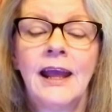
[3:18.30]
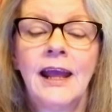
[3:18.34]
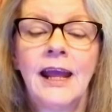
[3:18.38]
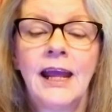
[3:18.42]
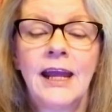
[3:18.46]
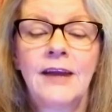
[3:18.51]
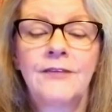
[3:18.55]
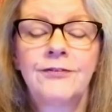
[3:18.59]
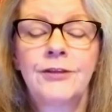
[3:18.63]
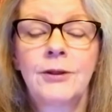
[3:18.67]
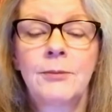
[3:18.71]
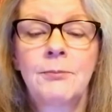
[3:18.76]

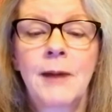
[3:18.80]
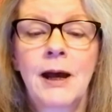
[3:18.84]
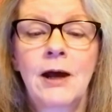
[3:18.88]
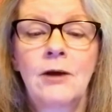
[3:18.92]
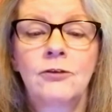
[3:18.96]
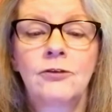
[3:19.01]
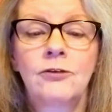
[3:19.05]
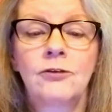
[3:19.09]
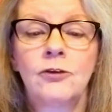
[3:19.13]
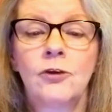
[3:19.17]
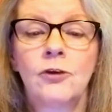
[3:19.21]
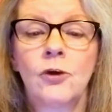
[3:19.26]
If the
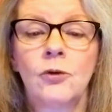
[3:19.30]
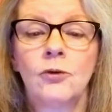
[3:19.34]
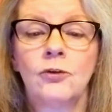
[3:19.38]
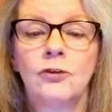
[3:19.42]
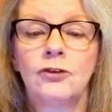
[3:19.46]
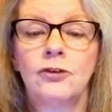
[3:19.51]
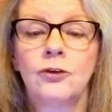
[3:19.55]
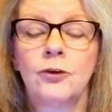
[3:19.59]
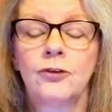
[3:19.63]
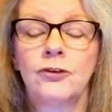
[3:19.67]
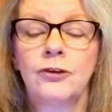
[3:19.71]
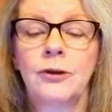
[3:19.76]
mountain goat
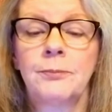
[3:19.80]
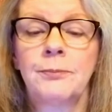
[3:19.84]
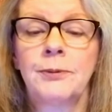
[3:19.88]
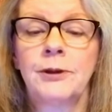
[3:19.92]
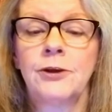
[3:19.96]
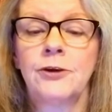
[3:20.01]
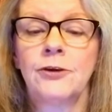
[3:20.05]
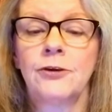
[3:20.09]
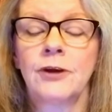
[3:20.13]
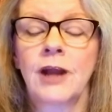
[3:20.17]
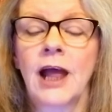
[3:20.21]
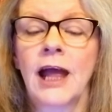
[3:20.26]
shows up in
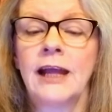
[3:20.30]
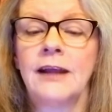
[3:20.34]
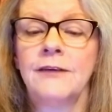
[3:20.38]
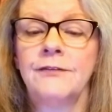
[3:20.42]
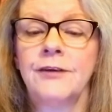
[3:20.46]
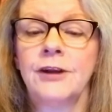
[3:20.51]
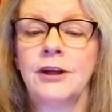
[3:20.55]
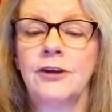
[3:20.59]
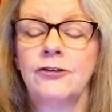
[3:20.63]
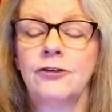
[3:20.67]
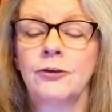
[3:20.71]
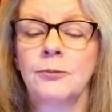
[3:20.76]
your life,
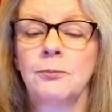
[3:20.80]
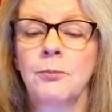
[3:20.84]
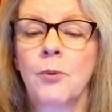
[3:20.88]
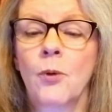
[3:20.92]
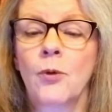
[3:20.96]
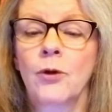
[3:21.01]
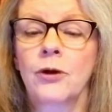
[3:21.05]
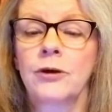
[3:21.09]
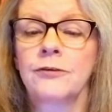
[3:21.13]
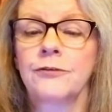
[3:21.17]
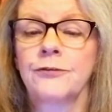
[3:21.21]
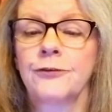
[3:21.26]
it is
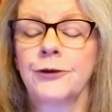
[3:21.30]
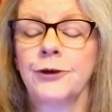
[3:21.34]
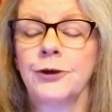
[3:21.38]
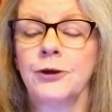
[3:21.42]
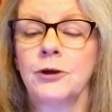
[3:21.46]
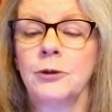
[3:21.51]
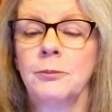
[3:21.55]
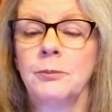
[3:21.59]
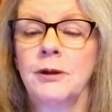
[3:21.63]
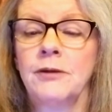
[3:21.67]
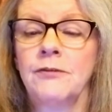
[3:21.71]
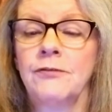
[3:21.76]
important for you
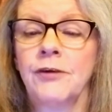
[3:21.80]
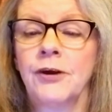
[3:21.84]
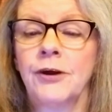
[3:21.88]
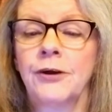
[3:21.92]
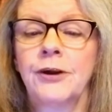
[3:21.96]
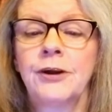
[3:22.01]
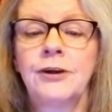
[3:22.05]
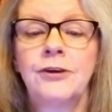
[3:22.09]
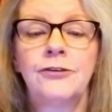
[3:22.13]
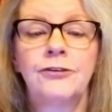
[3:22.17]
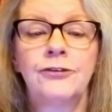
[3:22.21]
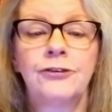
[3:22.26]
to be
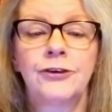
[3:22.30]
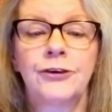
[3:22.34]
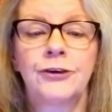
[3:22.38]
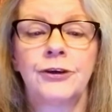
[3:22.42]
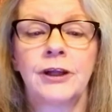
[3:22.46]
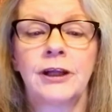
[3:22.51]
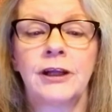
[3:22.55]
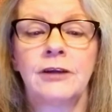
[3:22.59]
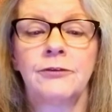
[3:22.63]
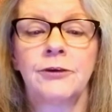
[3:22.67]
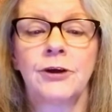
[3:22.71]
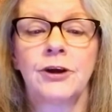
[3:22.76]
very
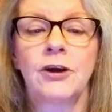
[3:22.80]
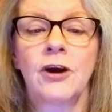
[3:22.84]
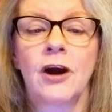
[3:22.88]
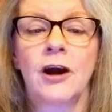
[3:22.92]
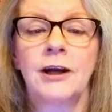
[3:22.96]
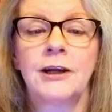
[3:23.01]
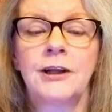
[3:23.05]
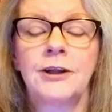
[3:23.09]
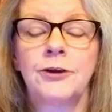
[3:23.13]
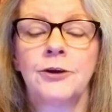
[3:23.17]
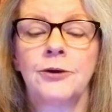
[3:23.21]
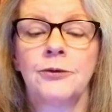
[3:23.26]
discerning
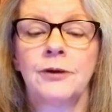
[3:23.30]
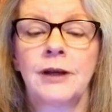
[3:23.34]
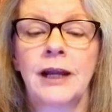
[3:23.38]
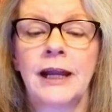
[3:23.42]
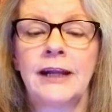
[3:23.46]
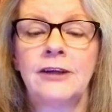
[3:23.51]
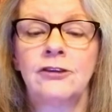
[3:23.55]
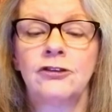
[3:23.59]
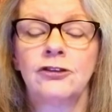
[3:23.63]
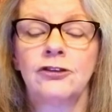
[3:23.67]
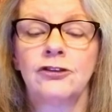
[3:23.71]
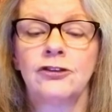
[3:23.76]
regarding your
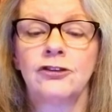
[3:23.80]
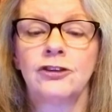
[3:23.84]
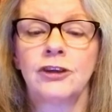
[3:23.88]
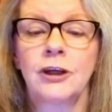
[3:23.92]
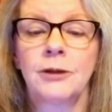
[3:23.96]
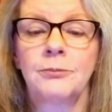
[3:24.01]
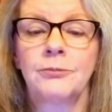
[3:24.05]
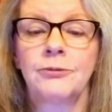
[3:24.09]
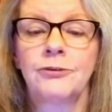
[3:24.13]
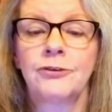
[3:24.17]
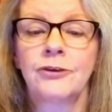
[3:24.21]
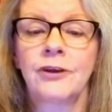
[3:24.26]

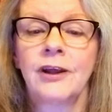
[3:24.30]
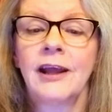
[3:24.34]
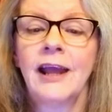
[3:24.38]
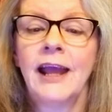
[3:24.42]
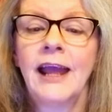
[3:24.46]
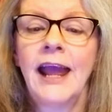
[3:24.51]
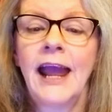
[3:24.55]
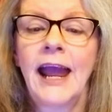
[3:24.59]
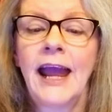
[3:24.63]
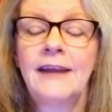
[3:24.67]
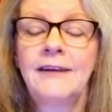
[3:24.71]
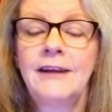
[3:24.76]
relationships
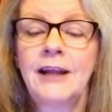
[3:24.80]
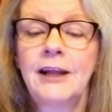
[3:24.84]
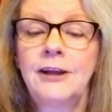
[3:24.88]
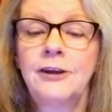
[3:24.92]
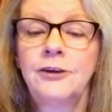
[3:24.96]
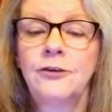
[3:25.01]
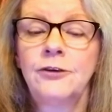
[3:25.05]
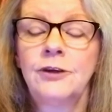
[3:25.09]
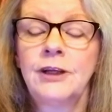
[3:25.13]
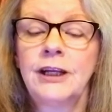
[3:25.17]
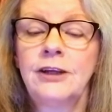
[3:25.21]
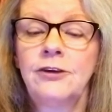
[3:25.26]
and that
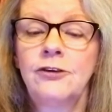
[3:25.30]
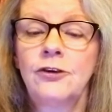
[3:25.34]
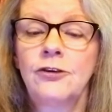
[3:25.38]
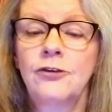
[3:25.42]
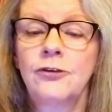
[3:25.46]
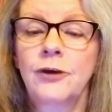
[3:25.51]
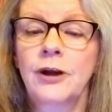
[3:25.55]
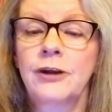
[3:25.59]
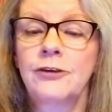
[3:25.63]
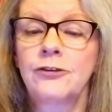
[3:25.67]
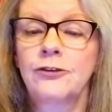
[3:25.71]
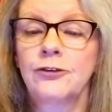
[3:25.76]
you need to
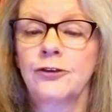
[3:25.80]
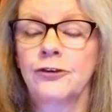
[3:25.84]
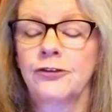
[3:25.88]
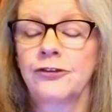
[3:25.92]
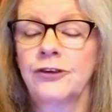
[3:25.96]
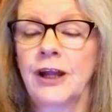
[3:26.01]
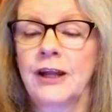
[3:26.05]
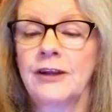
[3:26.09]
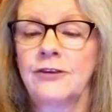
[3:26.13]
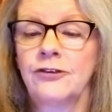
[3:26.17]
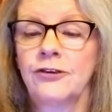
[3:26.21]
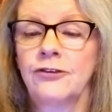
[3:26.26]
trust your
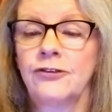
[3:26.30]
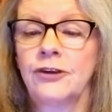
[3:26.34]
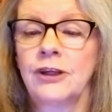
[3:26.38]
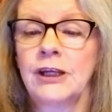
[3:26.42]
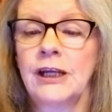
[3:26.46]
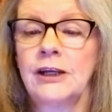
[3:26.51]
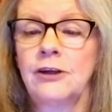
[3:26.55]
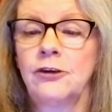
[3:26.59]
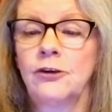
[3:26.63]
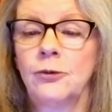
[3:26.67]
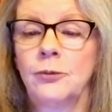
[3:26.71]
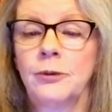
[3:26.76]
senses and
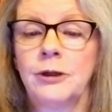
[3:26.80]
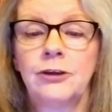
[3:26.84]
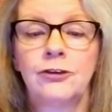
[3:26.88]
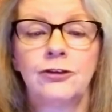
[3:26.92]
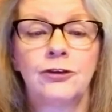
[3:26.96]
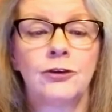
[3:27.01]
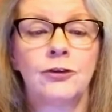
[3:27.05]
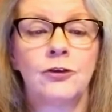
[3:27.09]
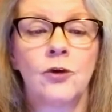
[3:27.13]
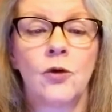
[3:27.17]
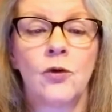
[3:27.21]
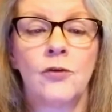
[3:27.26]

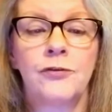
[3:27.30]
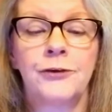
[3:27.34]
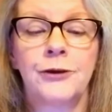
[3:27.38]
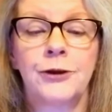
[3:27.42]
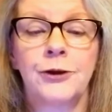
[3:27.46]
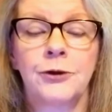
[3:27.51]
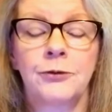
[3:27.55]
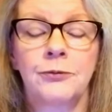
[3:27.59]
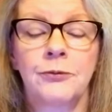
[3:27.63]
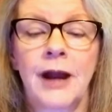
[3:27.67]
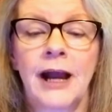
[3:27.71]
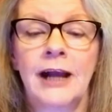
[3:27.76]
intuition over
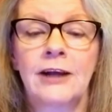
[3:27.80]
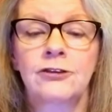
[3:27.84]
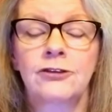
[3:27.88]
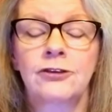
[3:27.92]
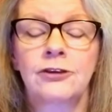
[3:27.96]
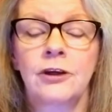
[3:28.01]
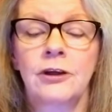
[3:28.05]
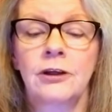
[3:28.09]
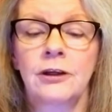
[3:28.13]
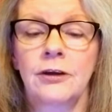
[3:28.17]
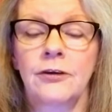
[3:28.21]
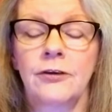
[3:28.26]
your
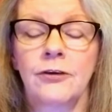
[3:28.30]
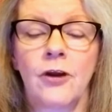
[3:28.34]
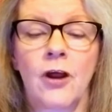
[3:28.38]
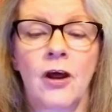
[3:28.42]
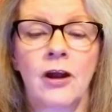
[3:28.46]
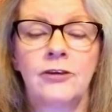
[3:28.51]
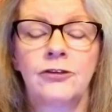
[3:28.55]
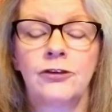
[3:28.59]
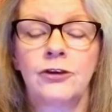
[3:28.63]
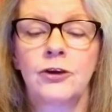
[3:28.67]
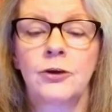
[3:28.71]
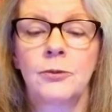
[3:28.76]
rational and
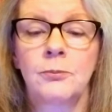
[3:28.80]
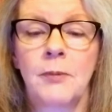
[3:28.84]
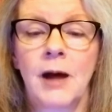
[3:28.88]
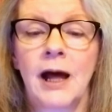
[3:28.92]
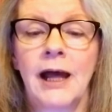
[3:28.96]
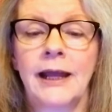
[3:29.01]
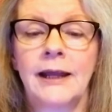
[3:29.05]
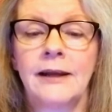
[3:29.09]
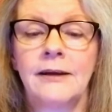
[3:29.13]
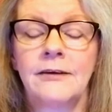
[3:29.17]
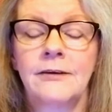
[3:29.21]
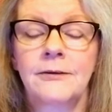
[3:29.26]
logical
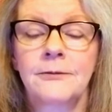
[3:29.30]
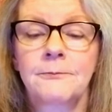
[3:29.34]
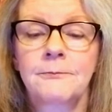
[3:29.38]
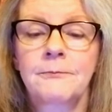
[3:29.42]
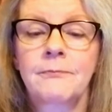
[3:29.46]
mind.